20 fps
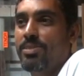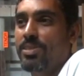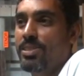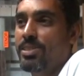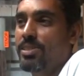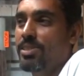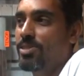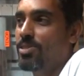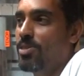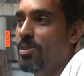
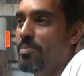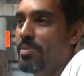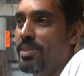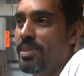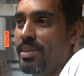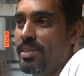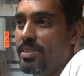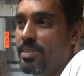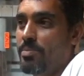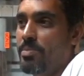just the
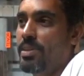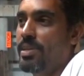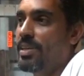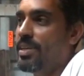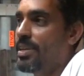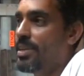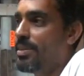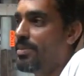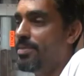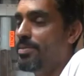enjoyment that somebody
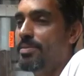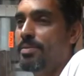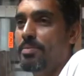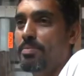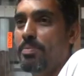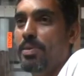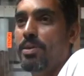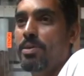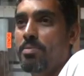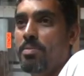can
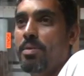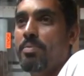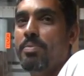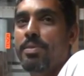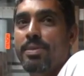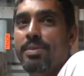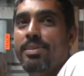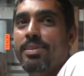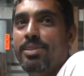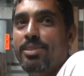pick them up
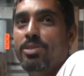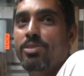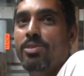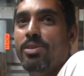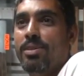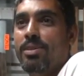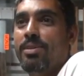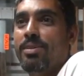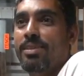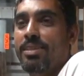and
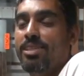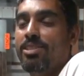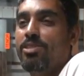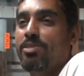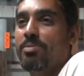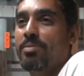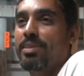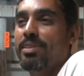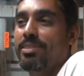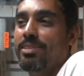enjoy the
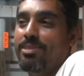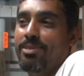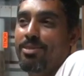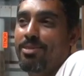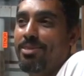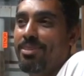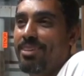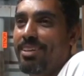instrument. So